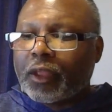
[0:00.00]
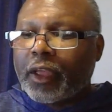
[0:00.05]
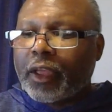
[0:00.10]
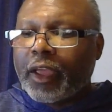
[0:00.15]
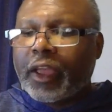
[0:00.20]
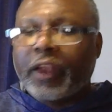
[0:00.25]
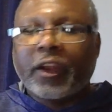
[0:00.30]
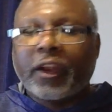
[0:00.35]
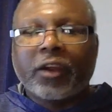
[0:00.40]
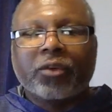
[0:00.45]

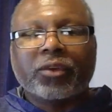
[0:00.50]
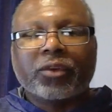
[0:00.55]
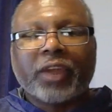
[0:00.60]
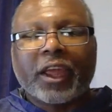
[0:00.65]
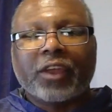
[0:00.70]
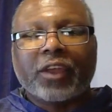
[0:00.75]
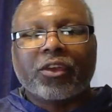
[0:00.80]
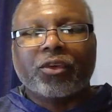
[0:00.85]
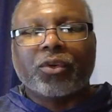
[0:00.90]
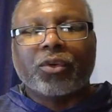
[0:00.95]
and it'll
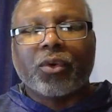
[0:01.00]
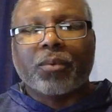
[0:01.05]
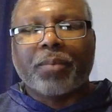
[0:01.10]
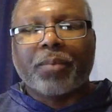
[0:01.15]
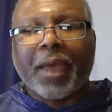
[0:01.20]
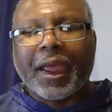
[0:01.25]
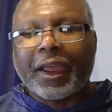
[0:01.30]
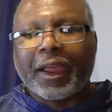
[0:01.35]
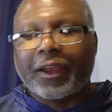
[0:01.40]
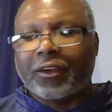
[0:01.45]
take you to a
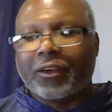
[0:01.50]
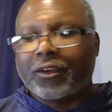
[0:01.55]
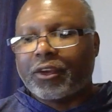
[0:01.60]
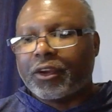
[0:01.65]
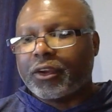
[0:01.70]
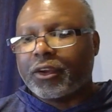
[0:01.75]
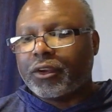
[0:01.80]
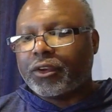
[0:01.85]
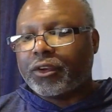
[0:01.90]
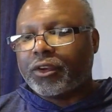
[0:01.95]
page
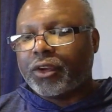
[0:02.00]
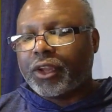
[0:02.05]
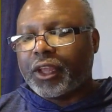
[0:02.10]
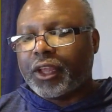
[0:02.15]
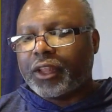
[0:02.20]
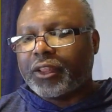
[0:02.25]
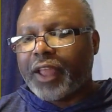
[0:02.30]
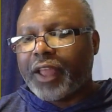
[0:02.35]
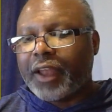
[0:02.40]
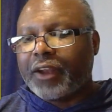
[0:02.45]
to
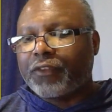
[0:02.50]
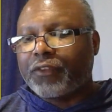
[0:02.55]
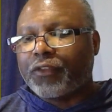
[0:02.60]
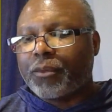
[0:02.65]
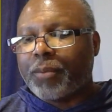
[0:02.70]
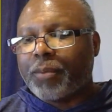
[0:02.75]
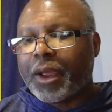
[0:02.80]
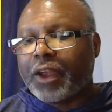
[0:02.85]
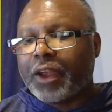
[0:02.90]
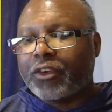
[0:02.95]
get that
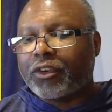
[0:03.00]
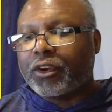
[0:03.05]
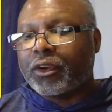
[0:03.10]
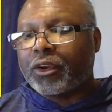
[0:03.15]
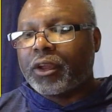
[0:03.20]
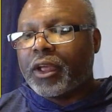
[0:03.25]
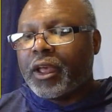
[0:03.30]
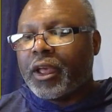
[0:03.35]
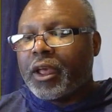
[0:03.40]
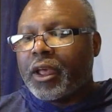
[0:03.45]
information.